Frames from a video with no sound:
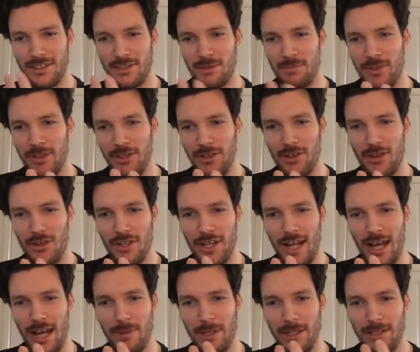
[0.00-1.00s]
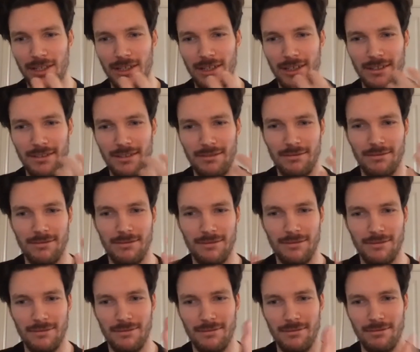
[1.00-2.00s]
something you're kind of happy to
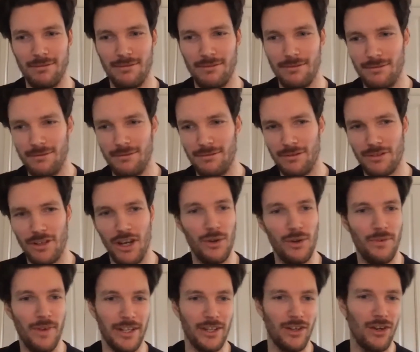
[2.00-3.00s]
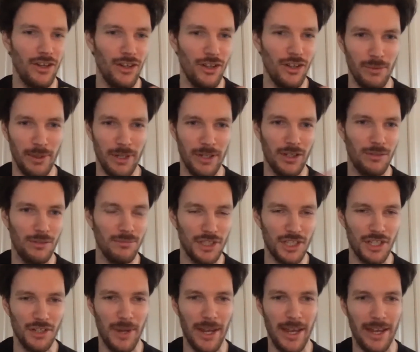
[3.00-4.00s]
go with any kind of look when it comes
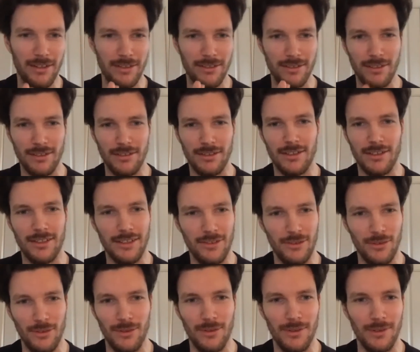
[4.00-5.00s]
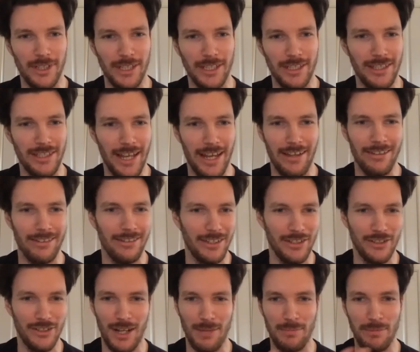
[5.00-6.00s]
to it, are
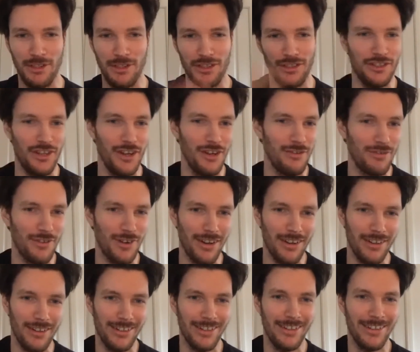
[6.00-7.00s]
you happy to just go for it?